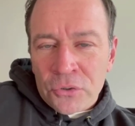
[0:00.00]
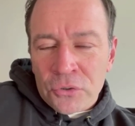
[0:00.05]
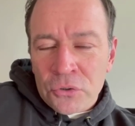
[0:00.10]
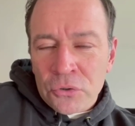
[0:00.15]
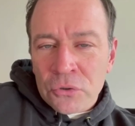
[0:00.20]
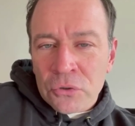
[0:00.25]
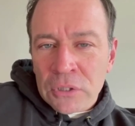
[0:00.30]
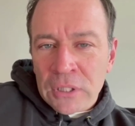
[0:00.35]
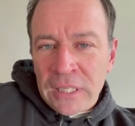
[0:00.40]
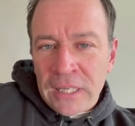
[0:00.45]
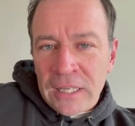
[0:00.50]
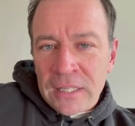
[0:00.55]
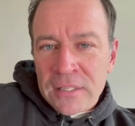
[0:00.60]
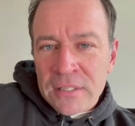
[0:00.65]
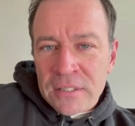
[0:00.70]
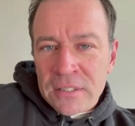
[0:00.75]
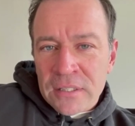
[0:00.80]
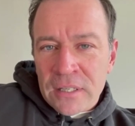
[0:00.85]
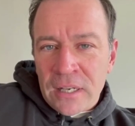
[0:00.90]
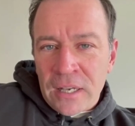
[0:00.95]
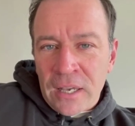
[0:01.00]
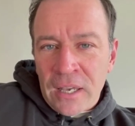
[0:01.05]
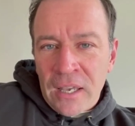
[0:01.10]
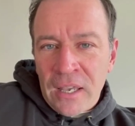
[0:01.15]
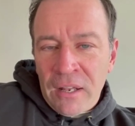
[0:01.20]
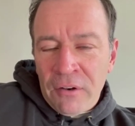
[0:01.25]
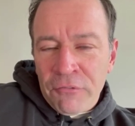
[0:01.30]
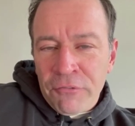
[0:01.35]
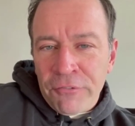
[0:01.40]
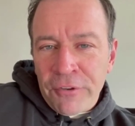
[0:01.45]
Google ads
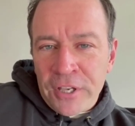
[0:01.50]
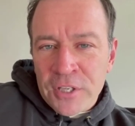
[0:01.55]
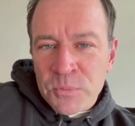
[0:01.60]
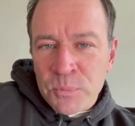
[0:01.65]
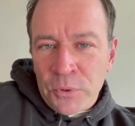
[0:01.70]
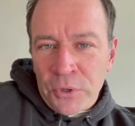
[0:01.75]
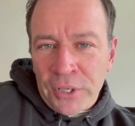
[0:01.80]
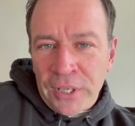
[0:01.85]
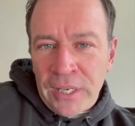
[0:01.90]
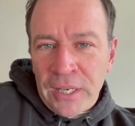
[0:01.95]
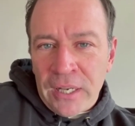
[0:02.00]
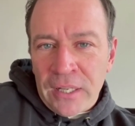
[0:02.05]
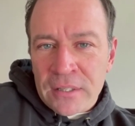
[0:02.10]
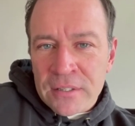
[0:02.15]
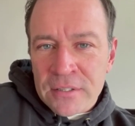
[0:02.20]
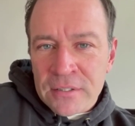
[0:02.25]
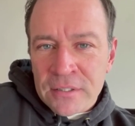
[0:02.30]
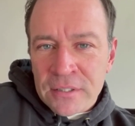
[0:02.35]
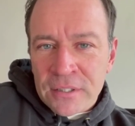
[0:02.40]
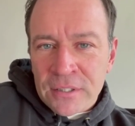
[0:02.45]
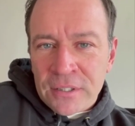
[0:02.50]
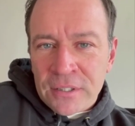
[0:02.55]
and Facebook ads